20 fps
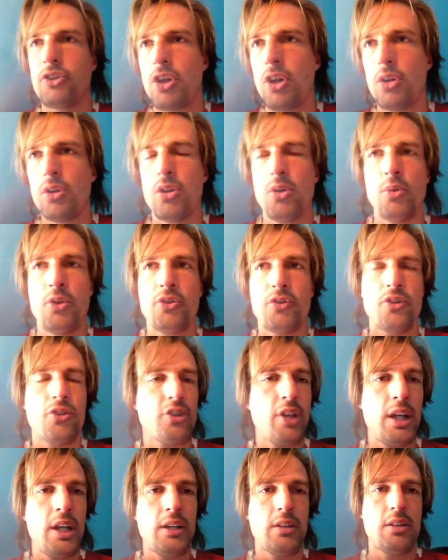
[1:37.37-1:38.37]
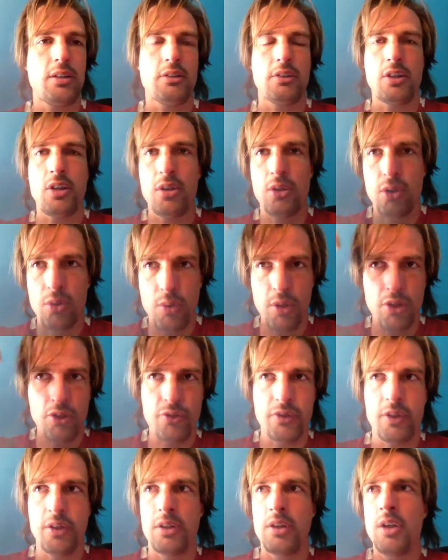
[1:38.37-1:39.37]
Cocoa is for scientists. Cocoa is
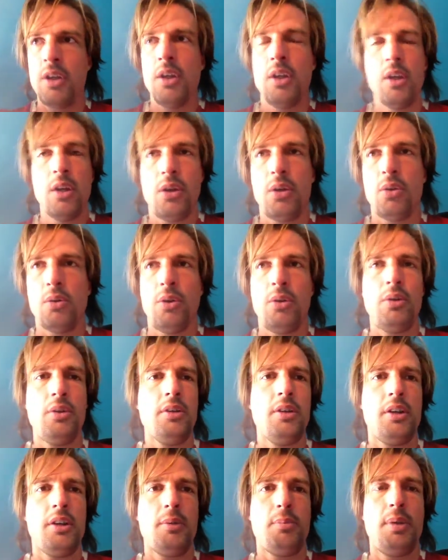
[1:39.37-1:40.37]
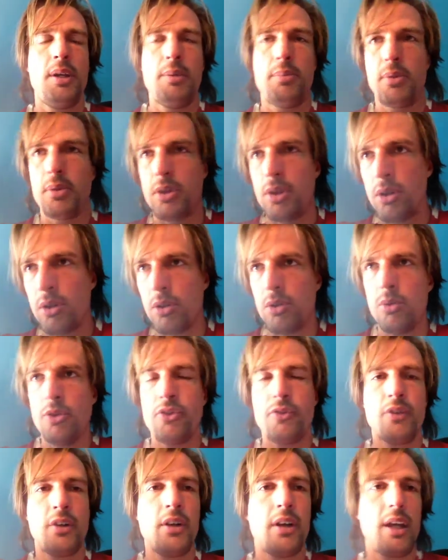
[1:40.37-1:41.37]
for ordinary people. Cocoa
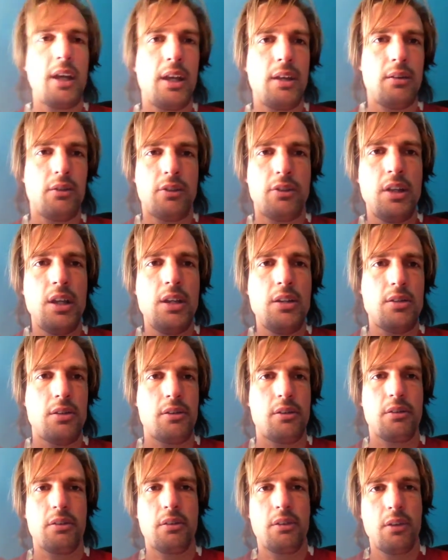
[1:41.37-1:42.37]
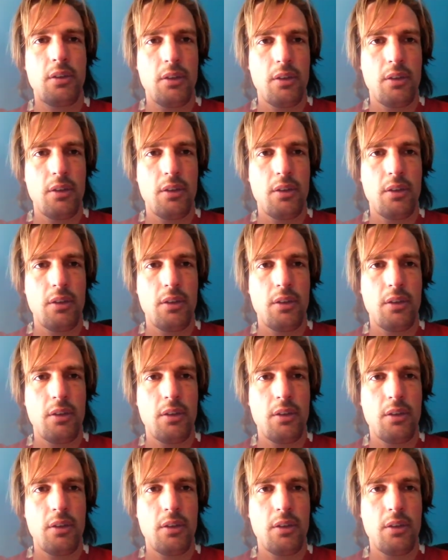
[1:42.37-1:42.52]
is for seniors.